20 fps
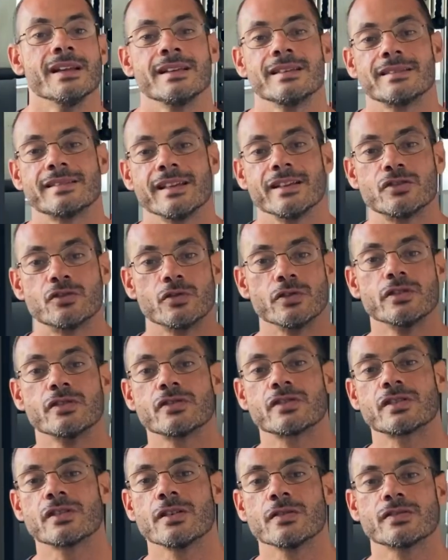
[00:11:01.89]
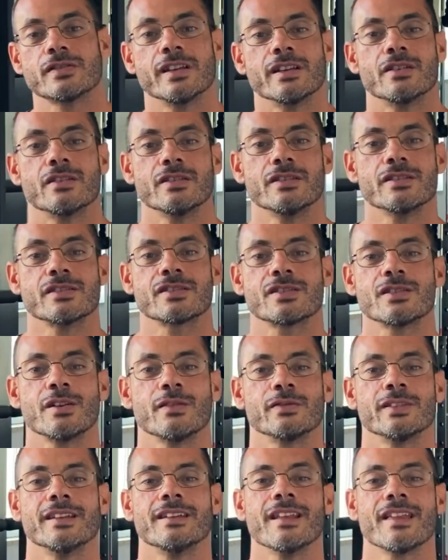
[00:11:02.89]
Stay true to yourself, stay good to
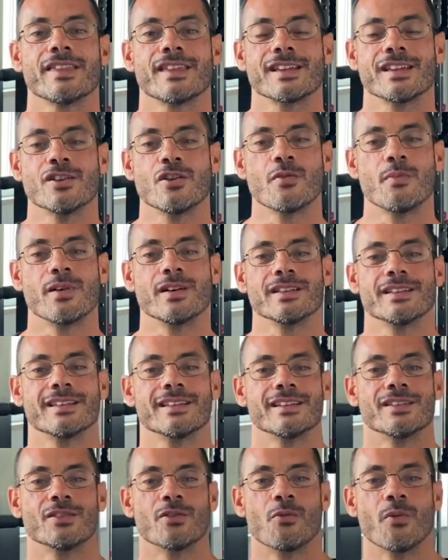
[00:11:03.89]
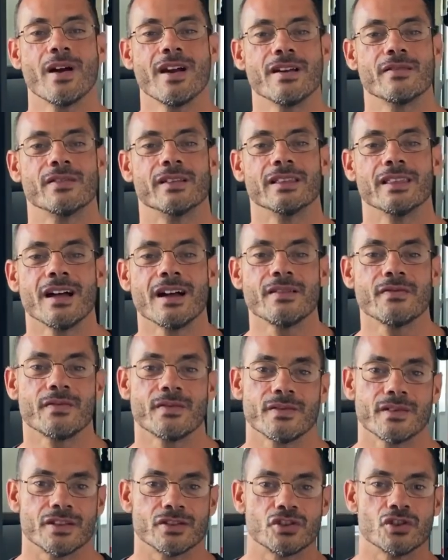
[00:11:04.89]
yourself, let nothing and nobody get in the way of the life
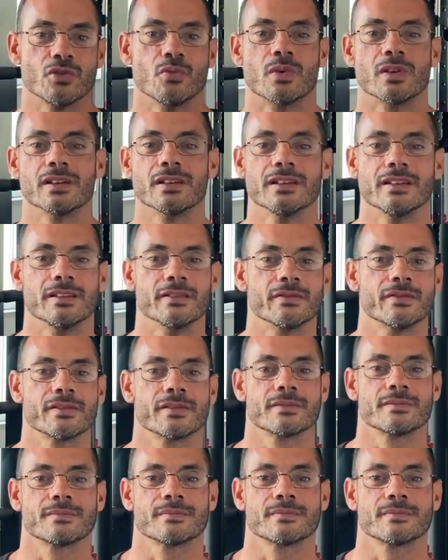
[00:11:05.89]
that you want to live.